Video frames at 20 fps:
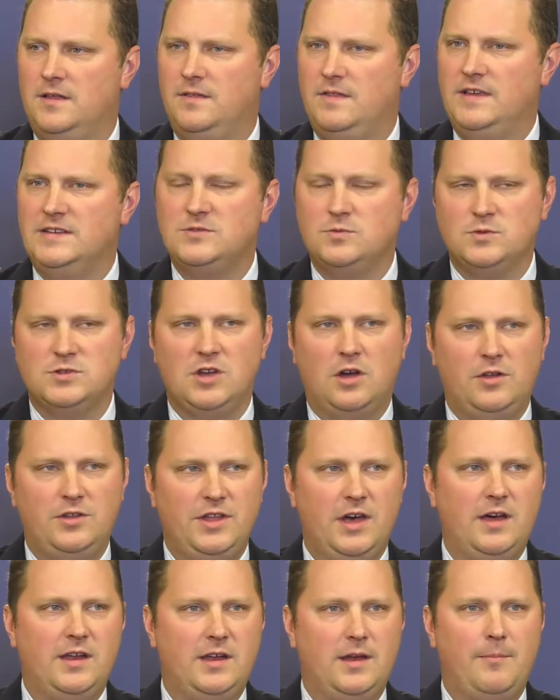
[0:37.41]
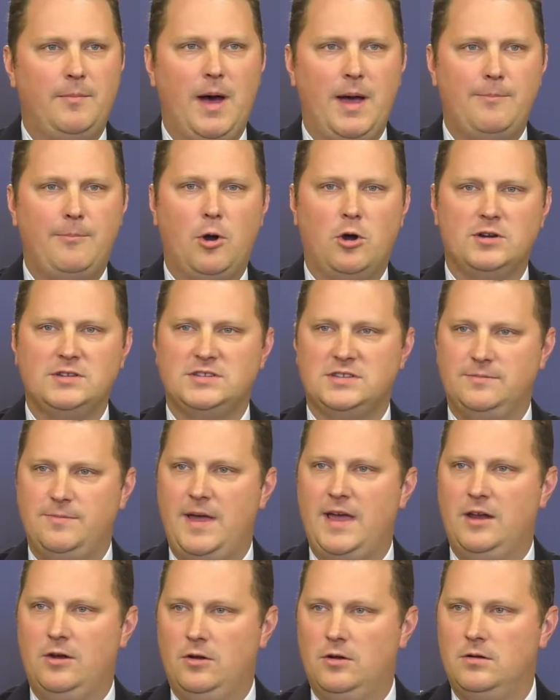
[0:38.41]
This was all done in a bipartisan
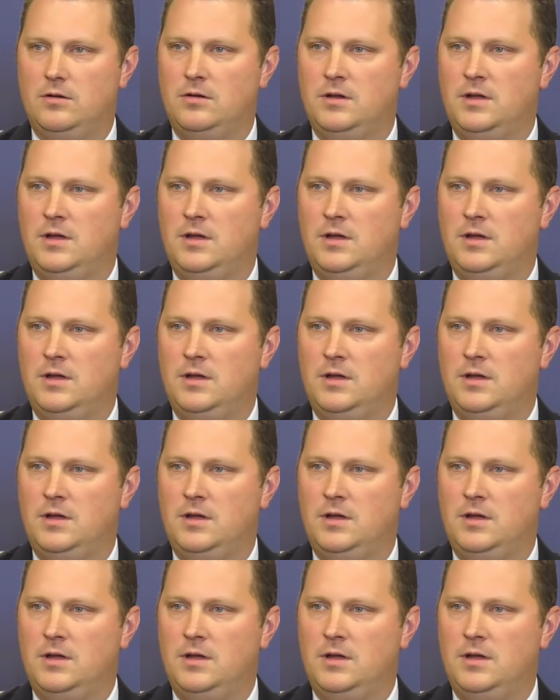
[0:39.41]
manner.